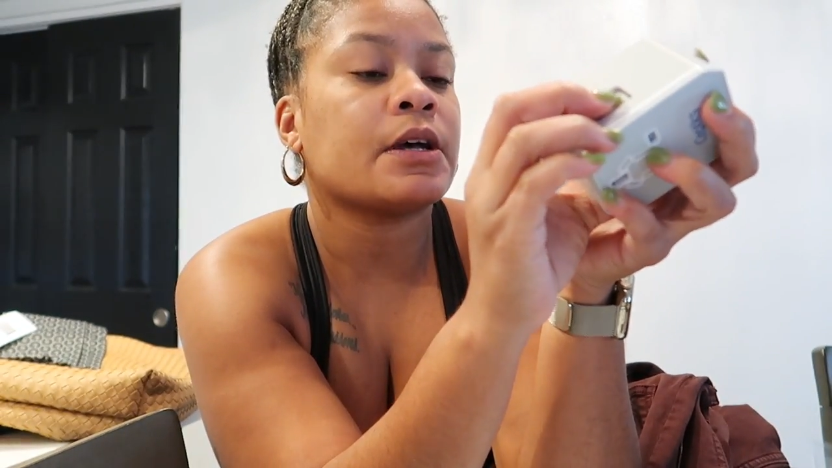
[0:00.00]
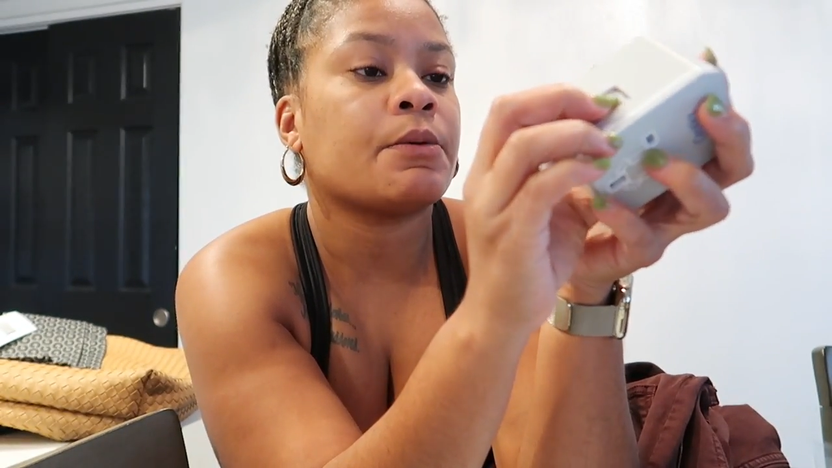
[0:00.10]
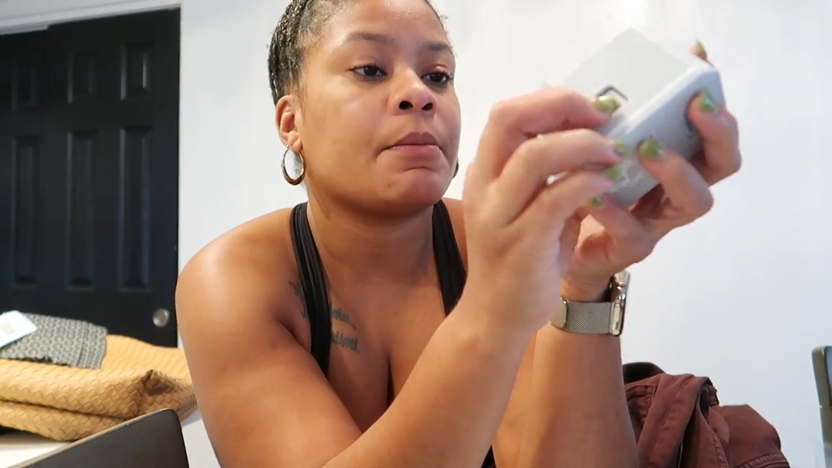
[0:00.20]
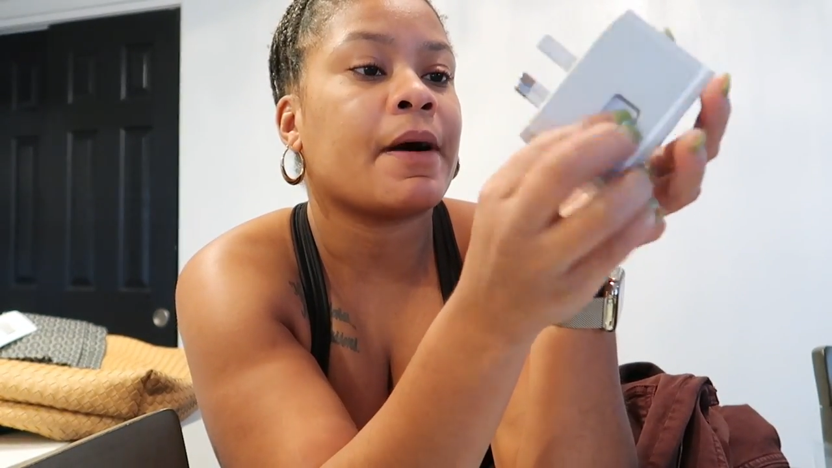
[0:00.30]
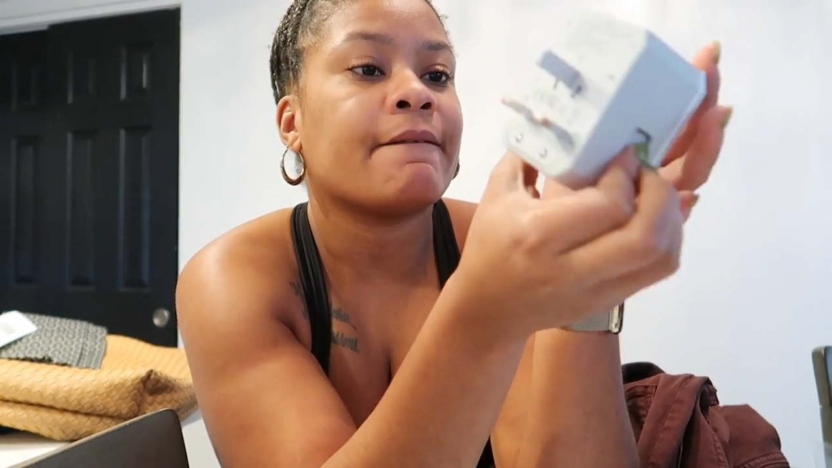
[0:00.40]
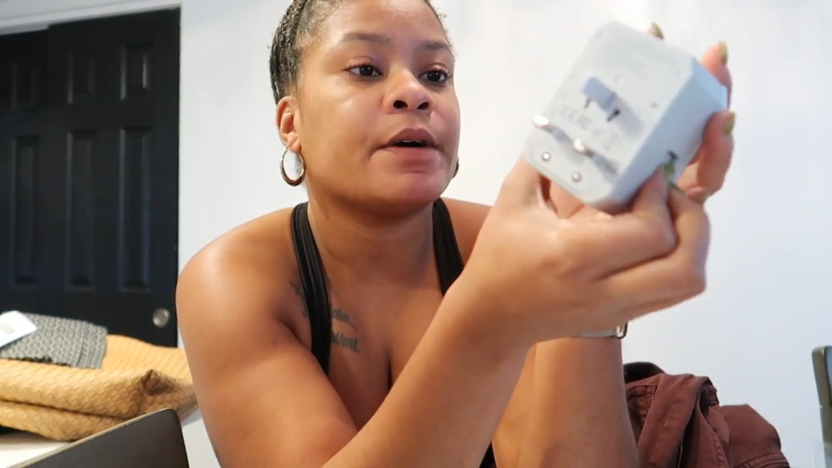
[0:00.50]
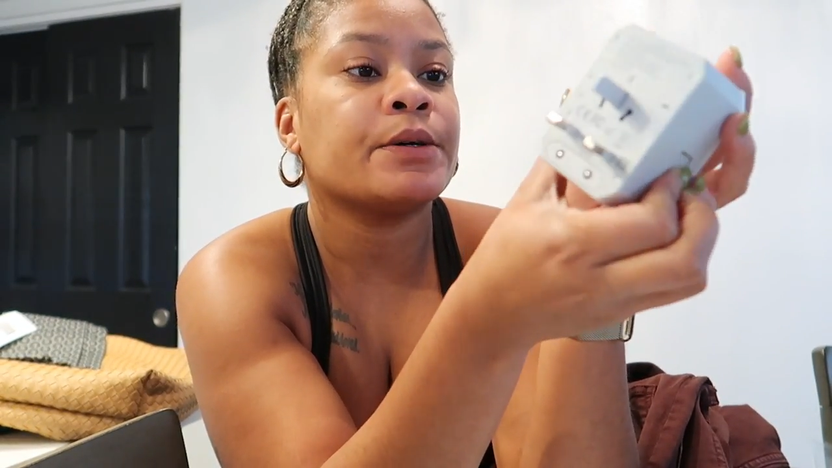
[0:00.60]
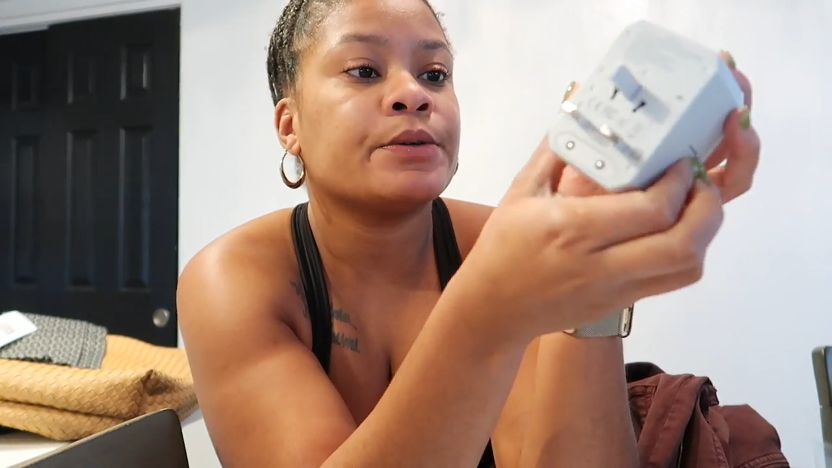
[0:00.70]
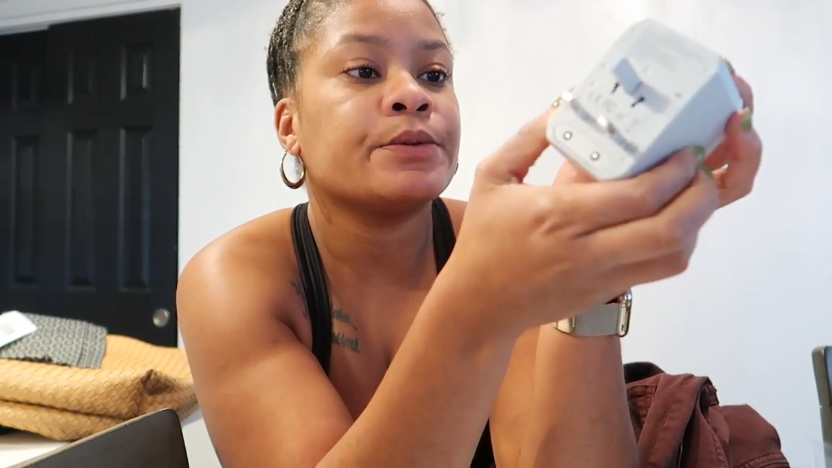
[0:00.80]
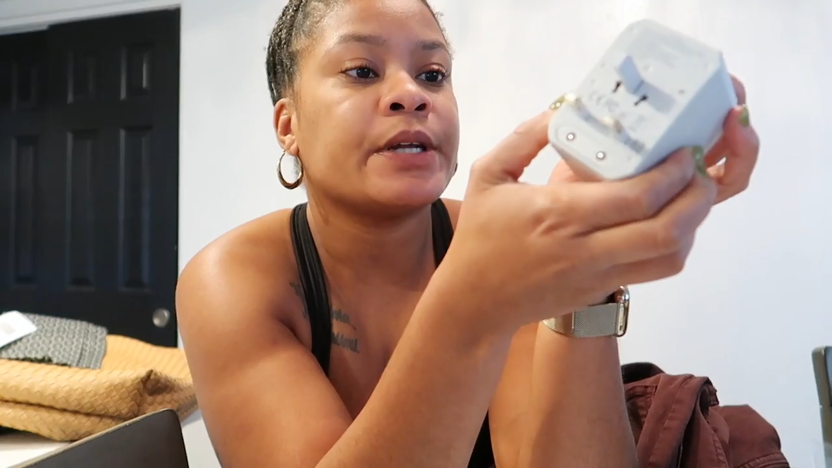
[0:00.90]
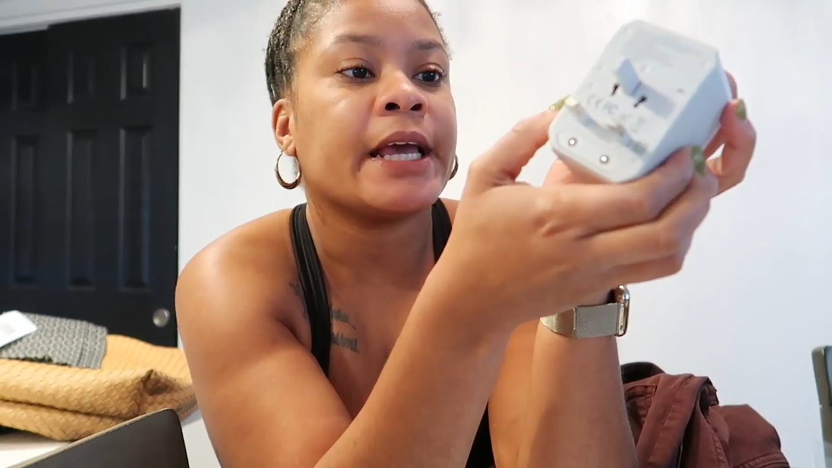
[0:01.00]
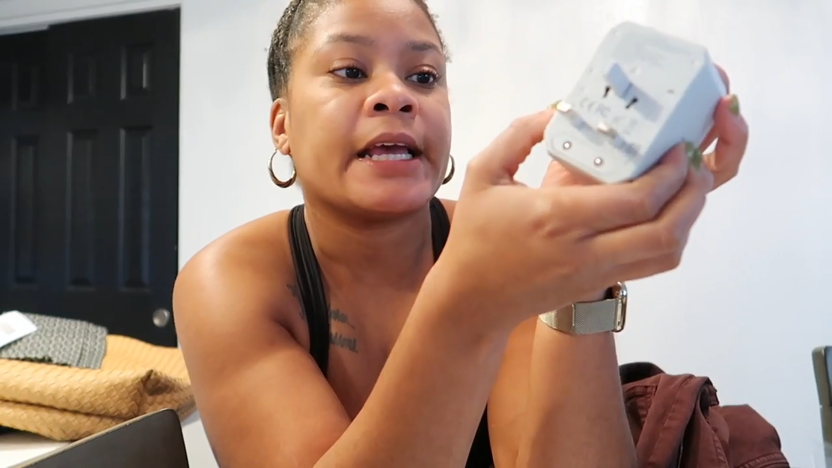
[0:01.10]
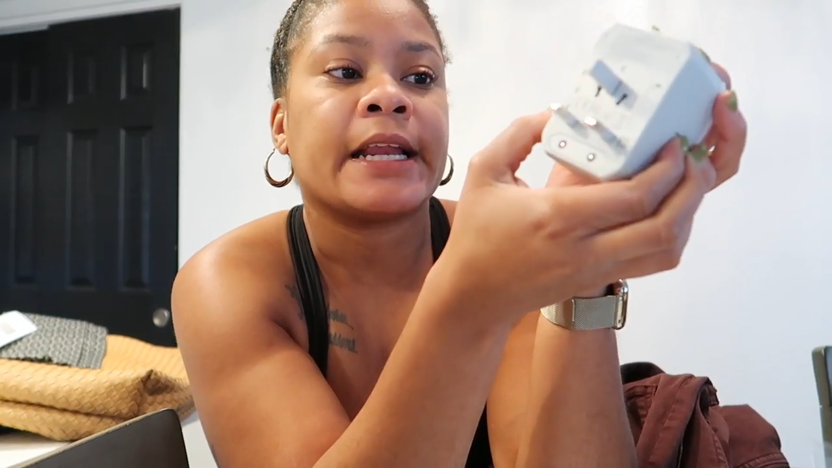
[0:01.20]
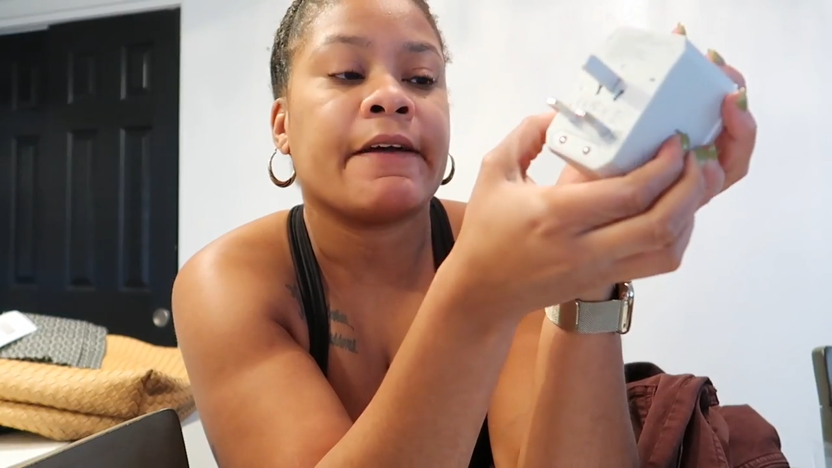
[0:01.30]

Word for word: I want my phone and